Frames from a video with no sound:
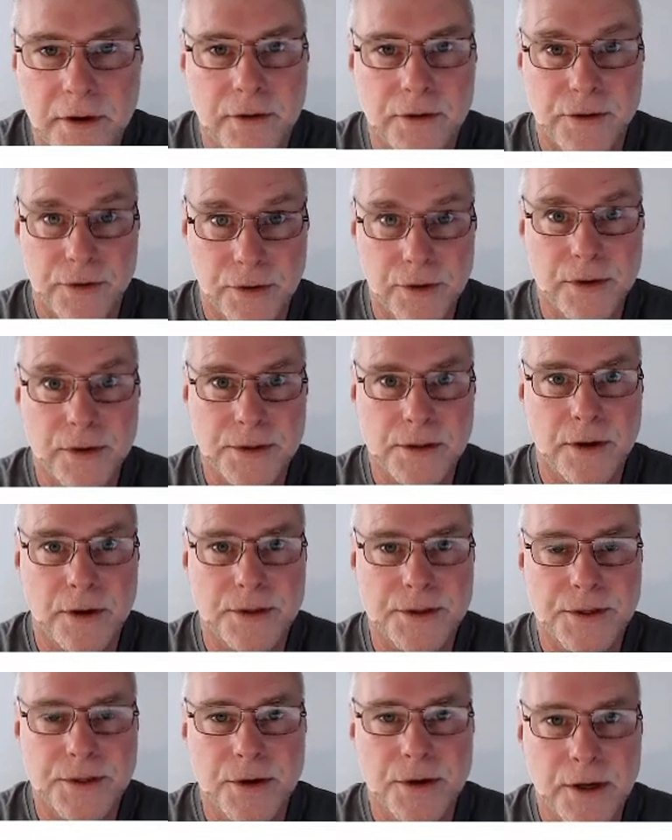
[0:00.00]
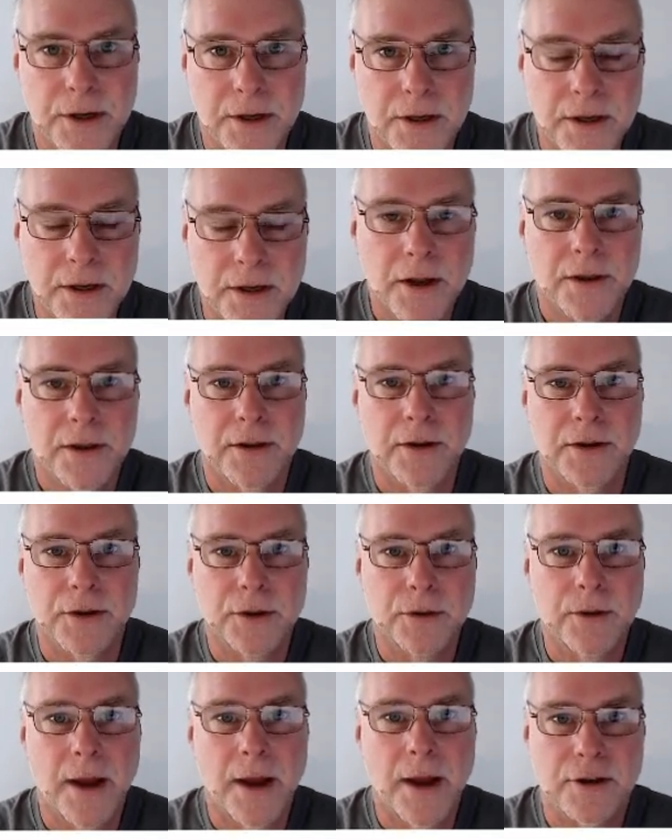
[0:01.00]
It turns on the circuit that
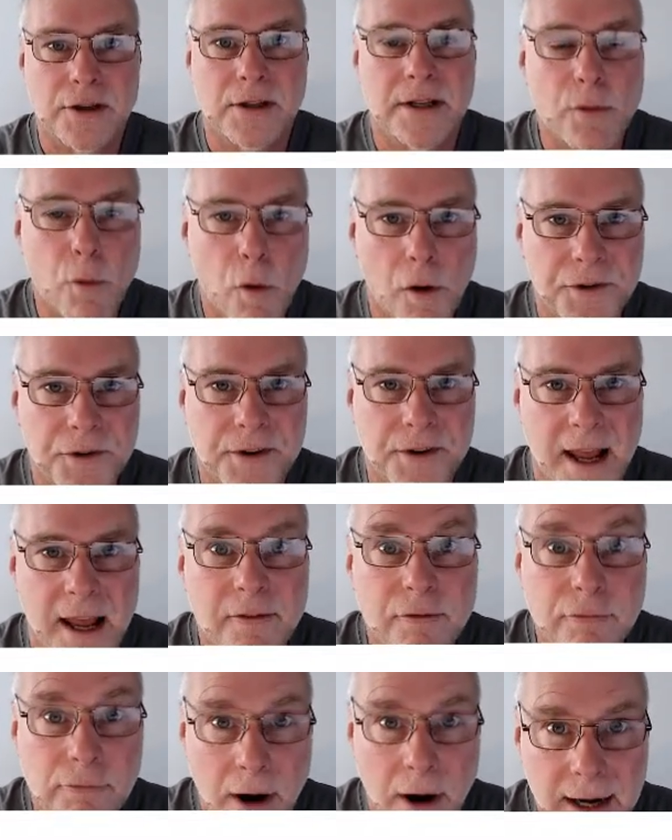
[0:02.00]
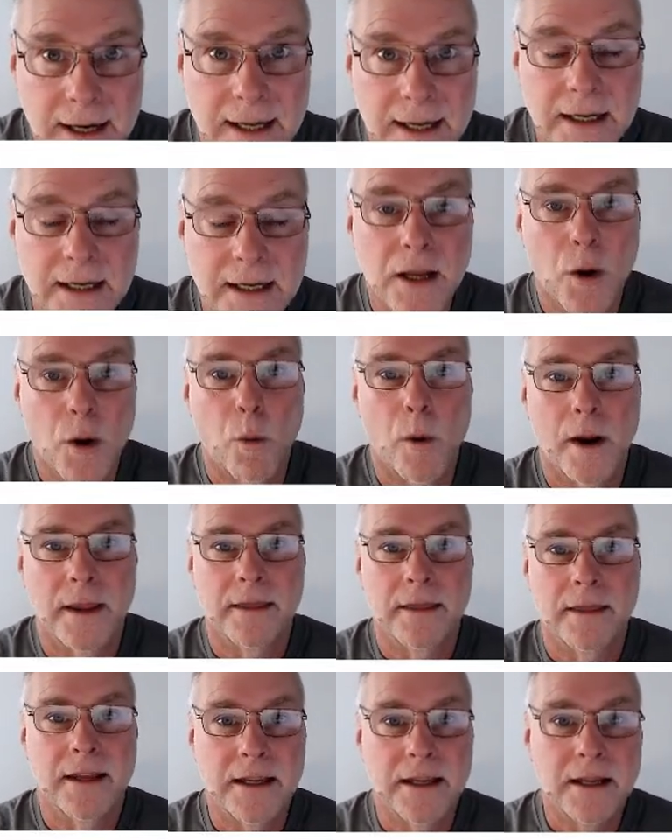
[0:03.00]
you actually want to have running
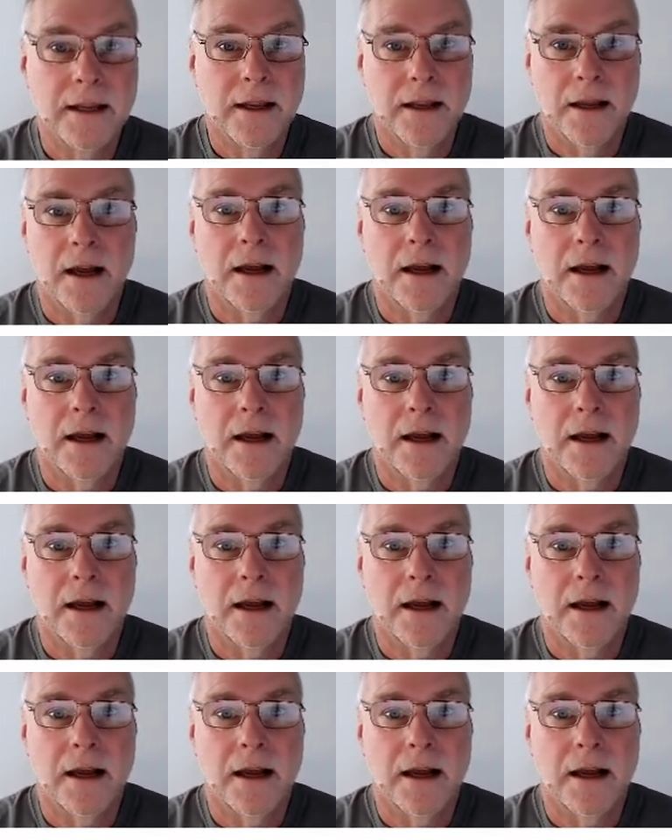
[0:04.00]
when the